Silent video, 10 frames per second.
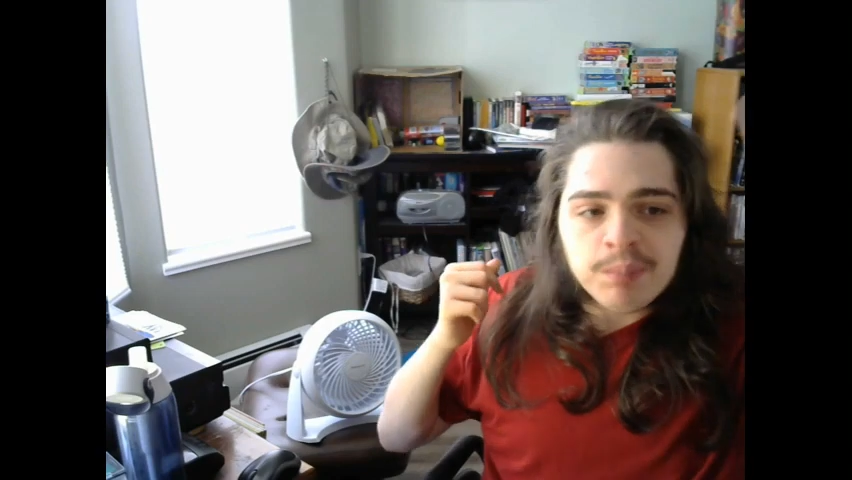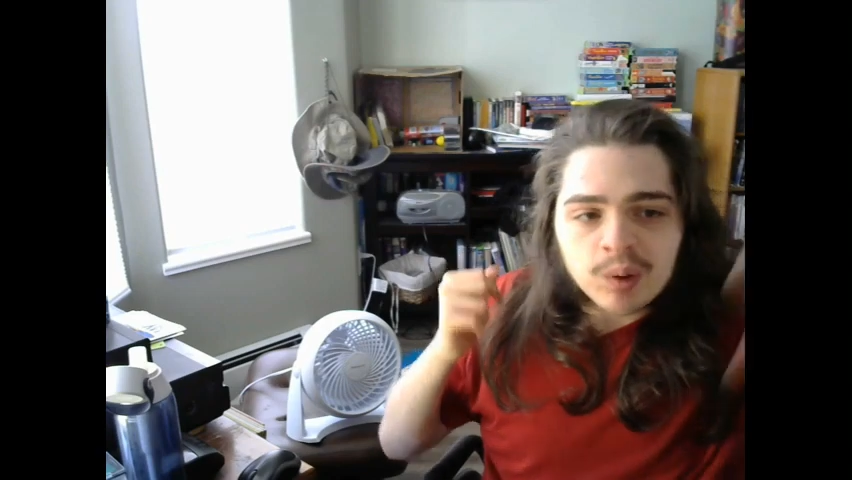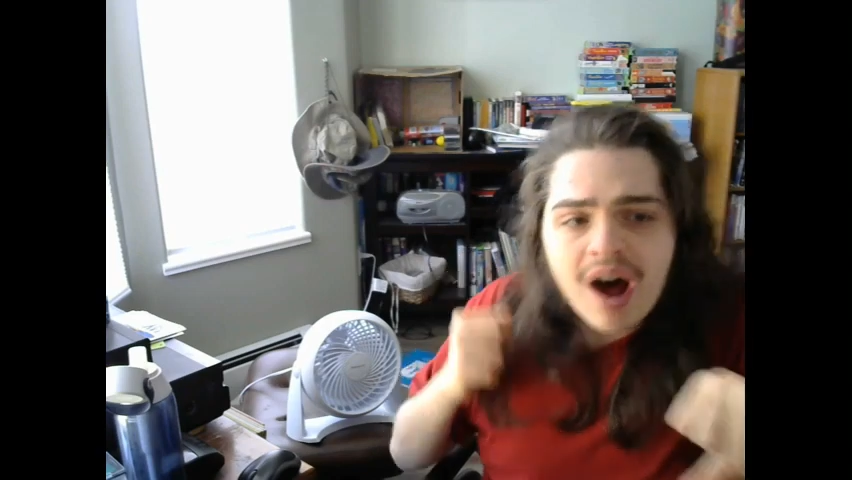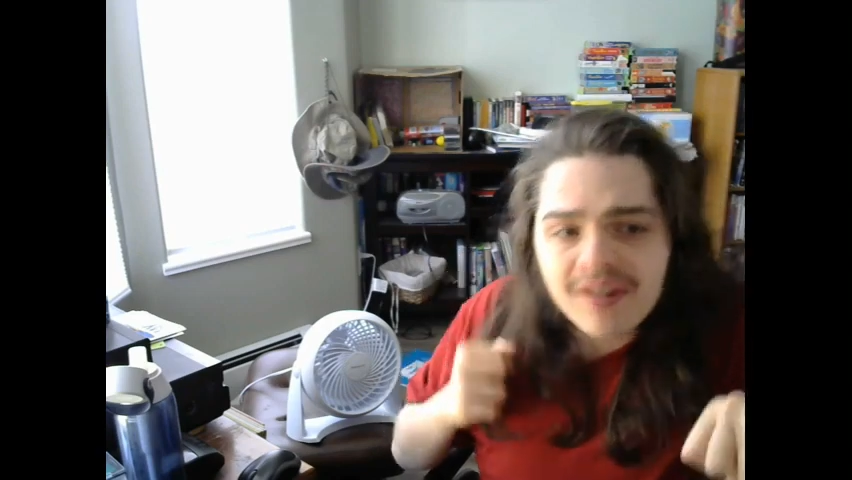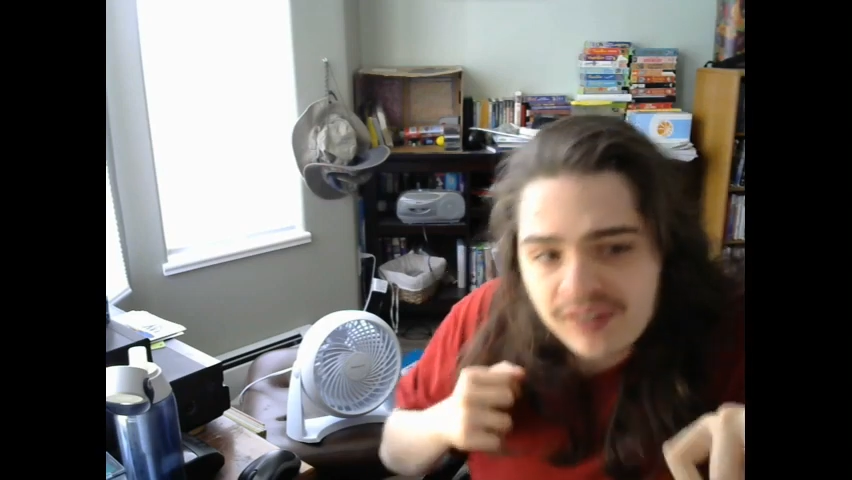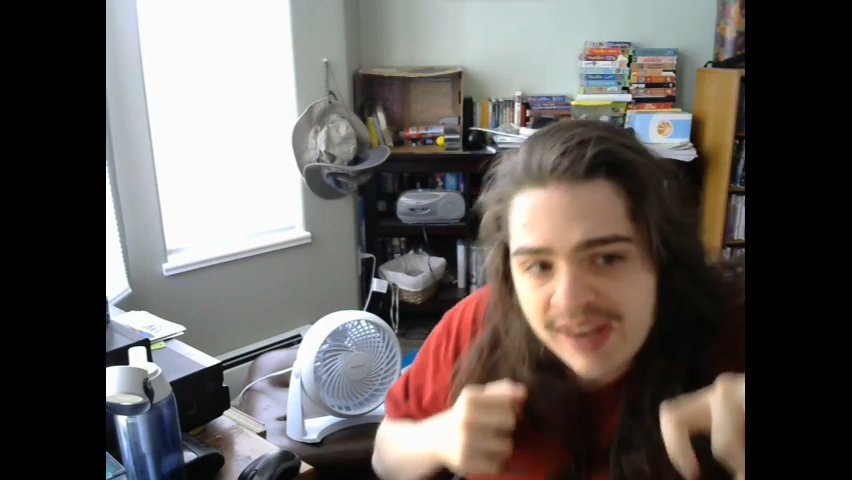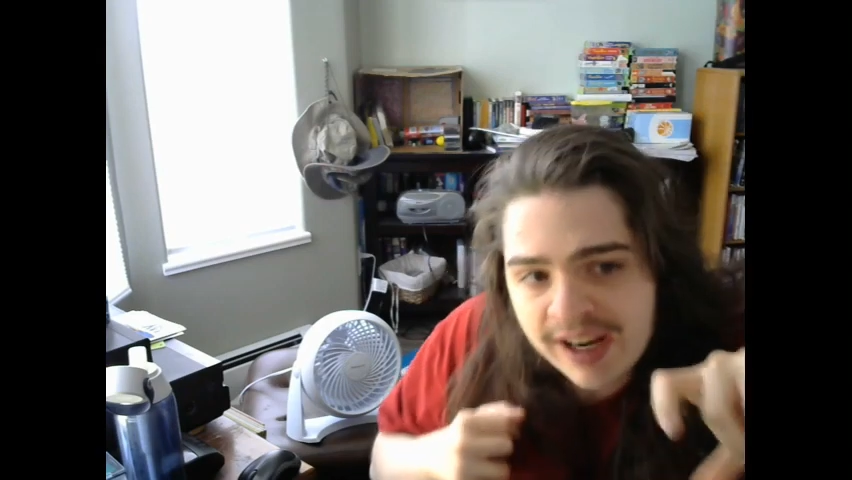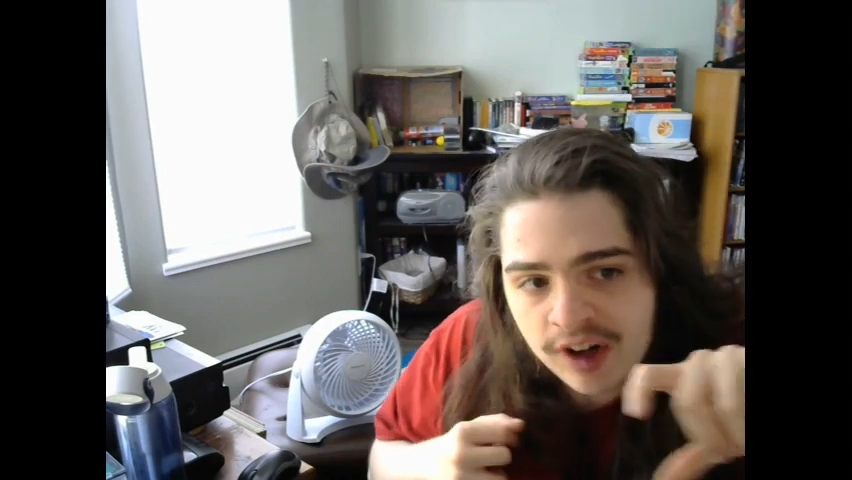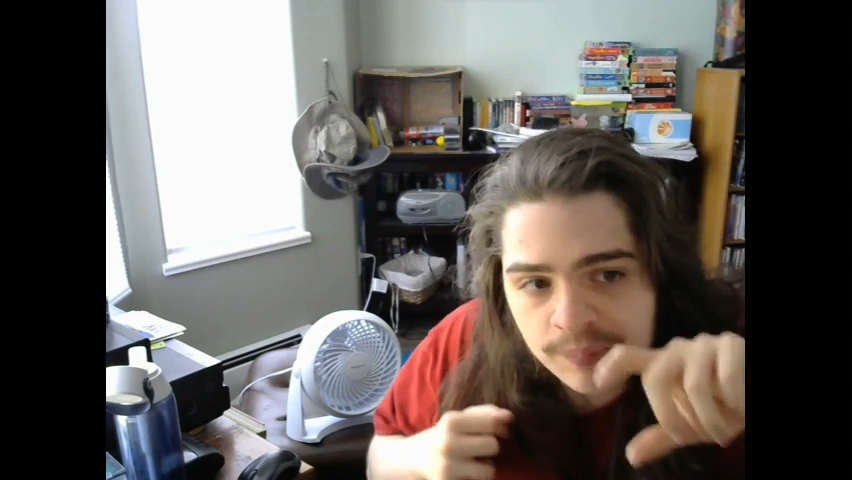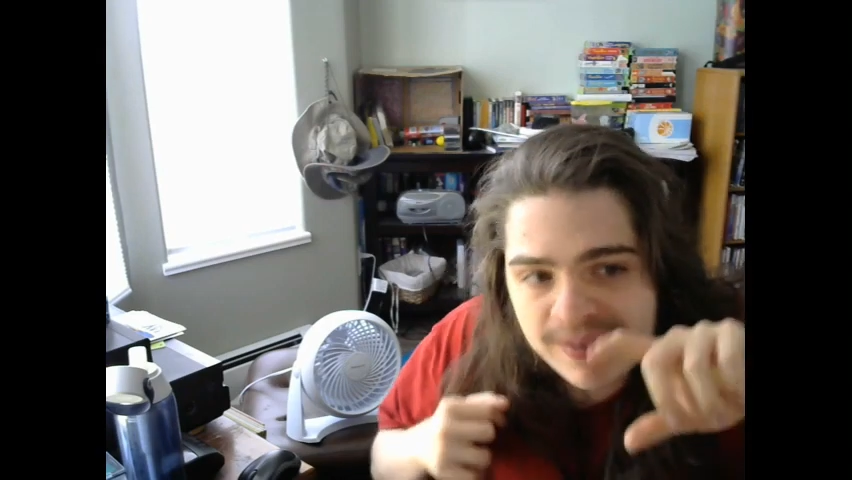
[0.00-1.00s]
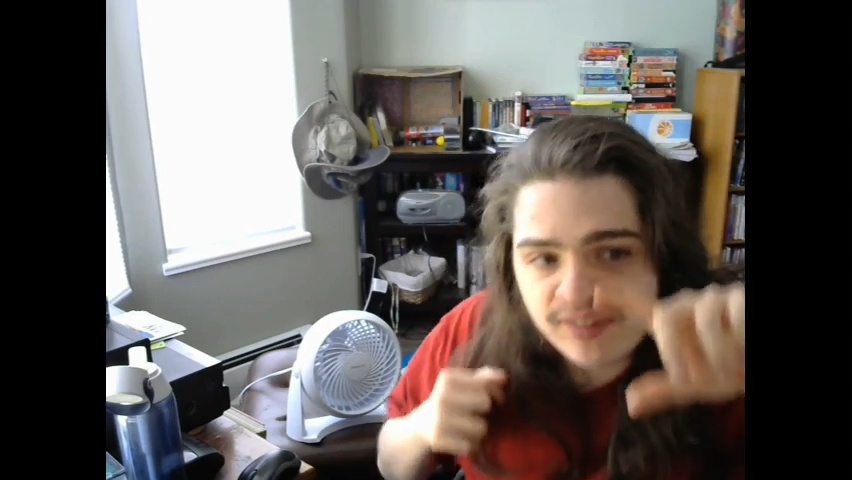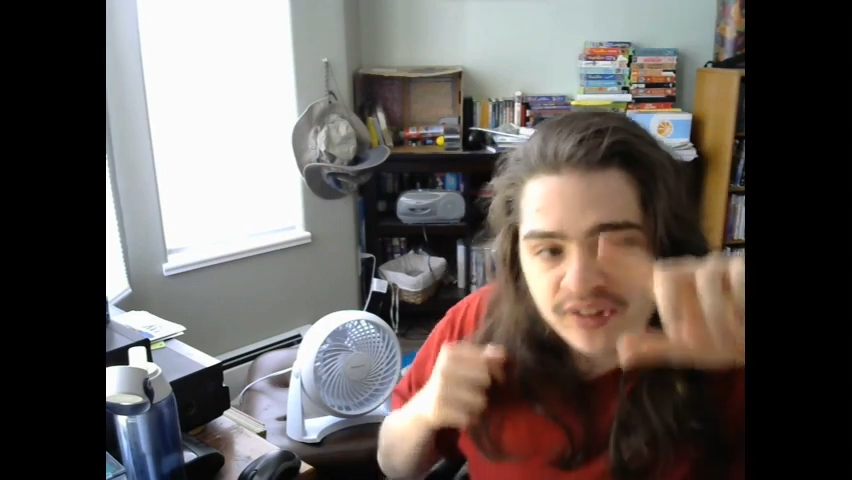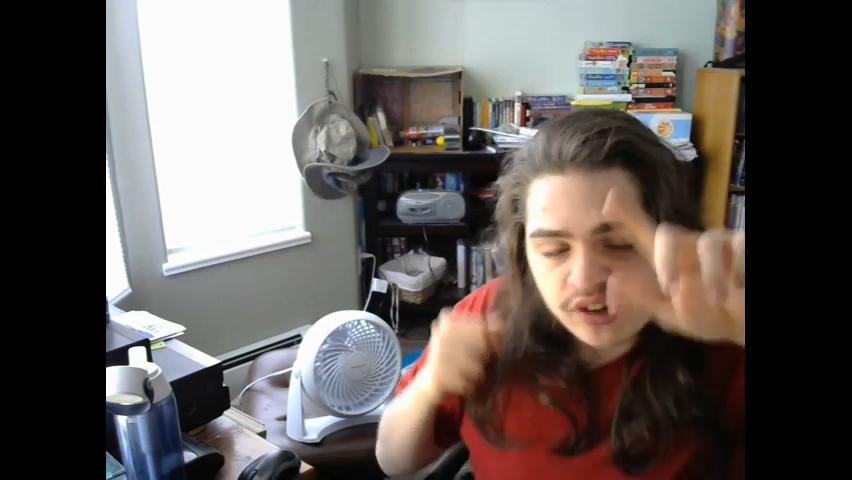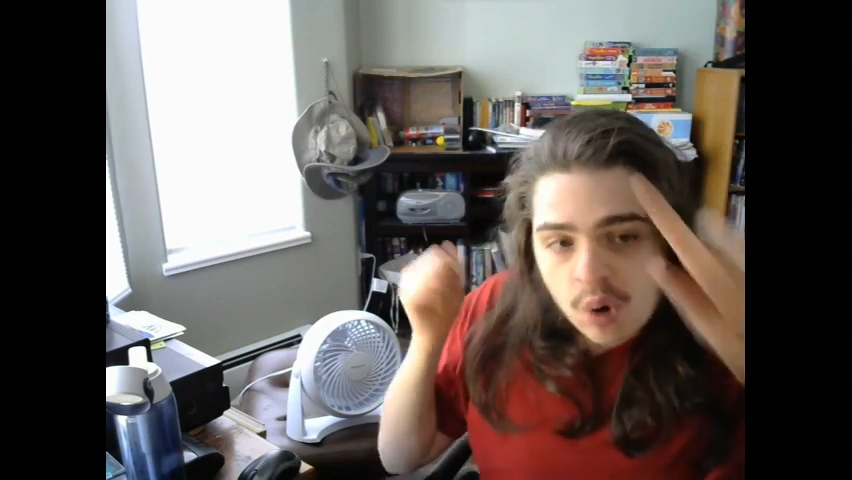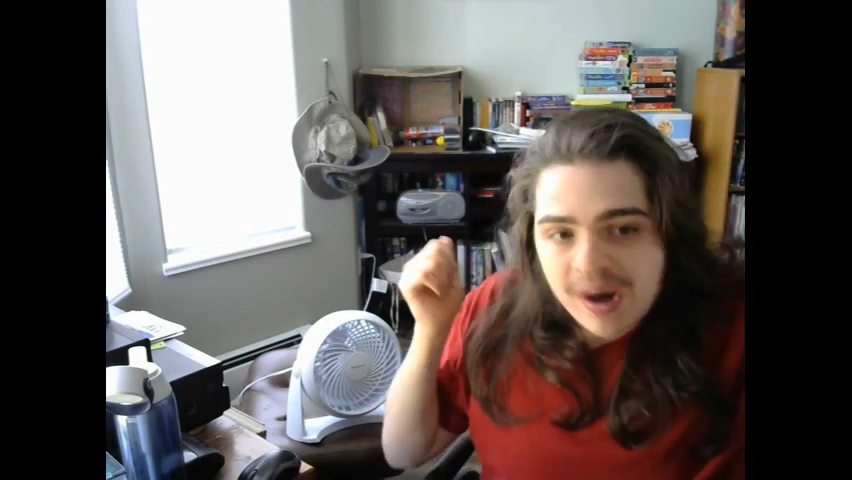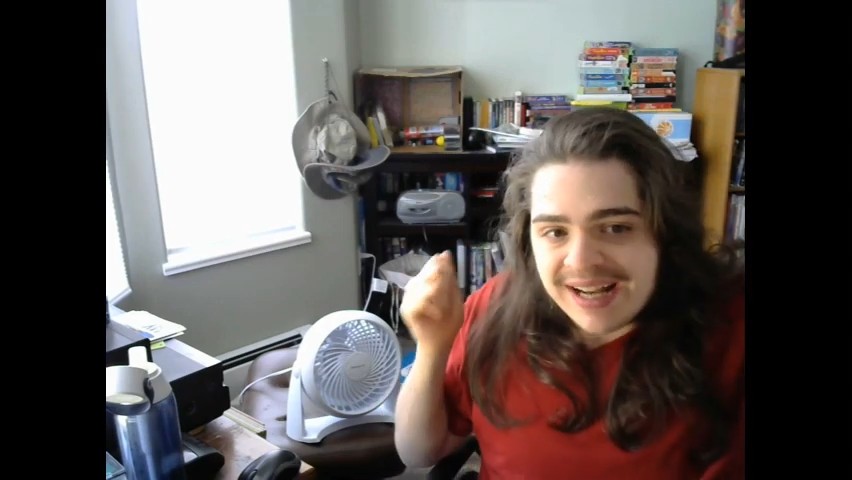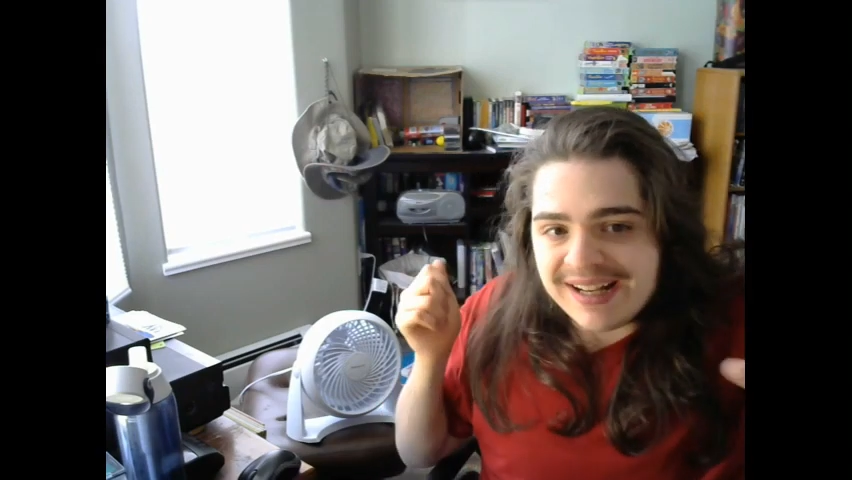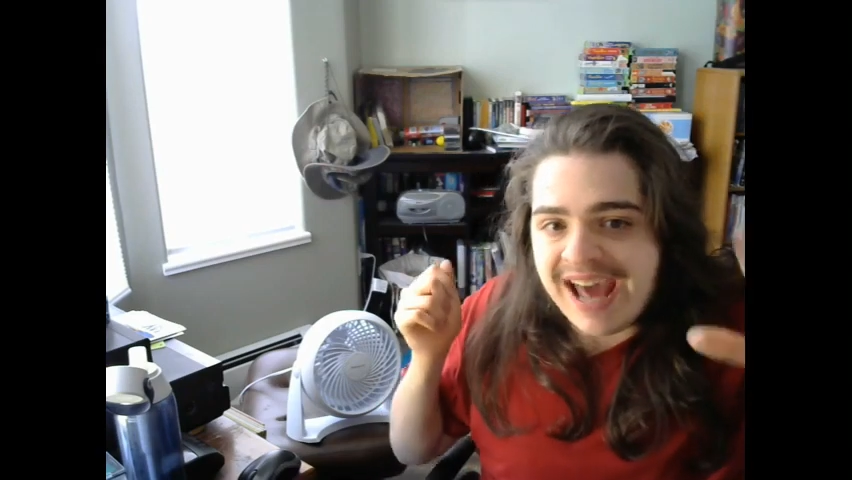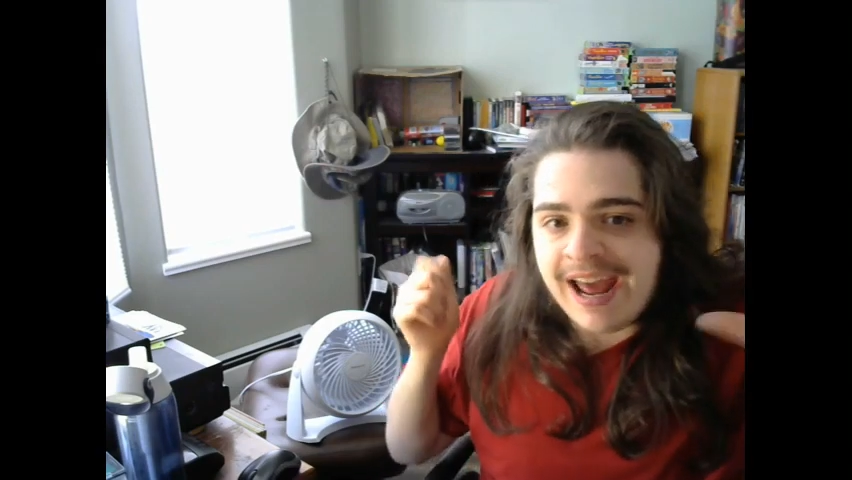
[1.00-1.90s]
plus it could be snowing in that